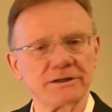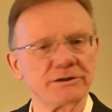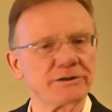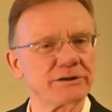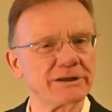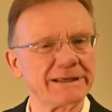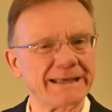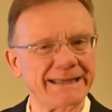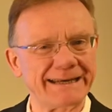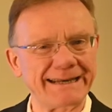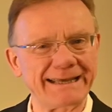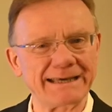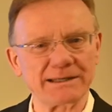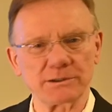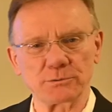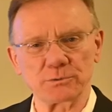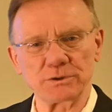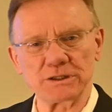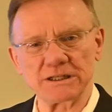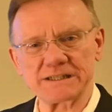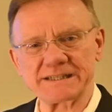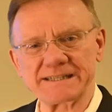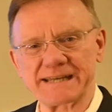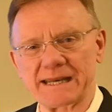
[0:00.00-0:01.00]
on the Kanata
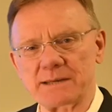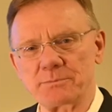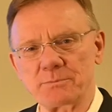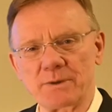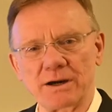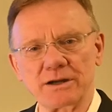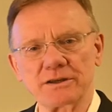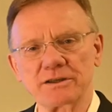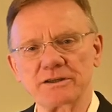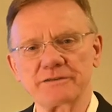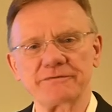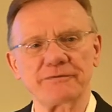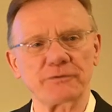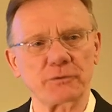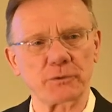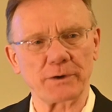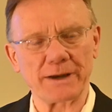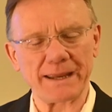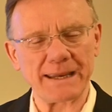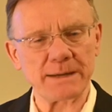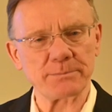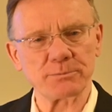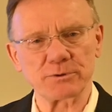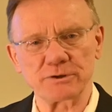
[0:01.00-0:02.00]
real estate market for
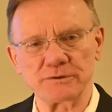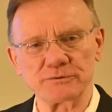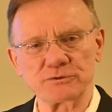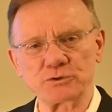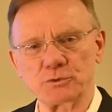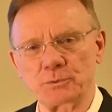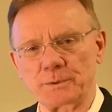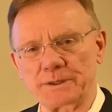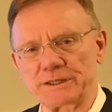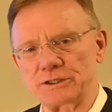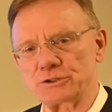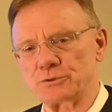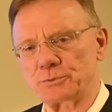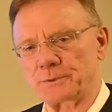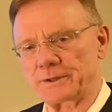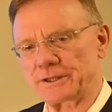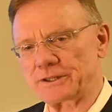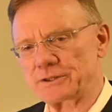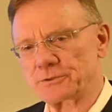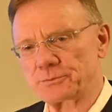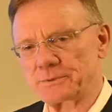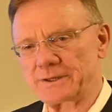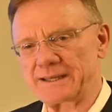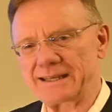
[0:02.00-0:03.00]
April twenty
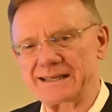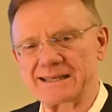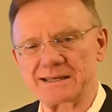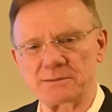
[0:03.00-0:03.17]
twenty-three,